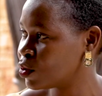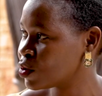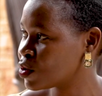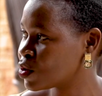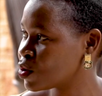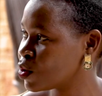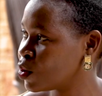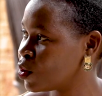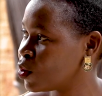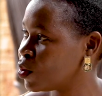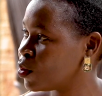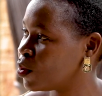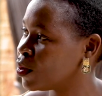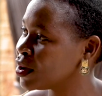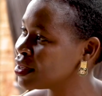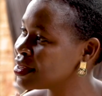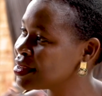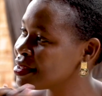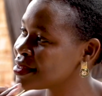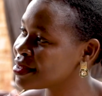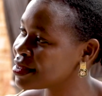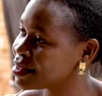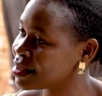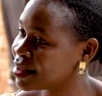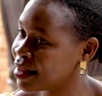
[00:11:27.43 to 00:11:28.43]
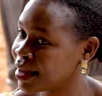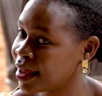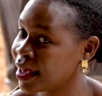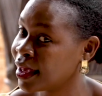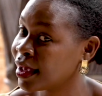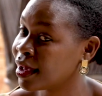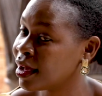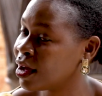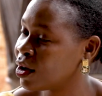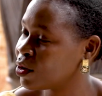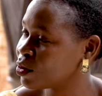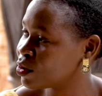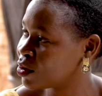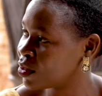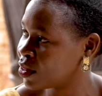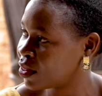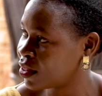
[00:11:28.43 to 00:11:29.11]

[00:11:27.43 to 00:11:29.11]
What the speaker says: So what is it like out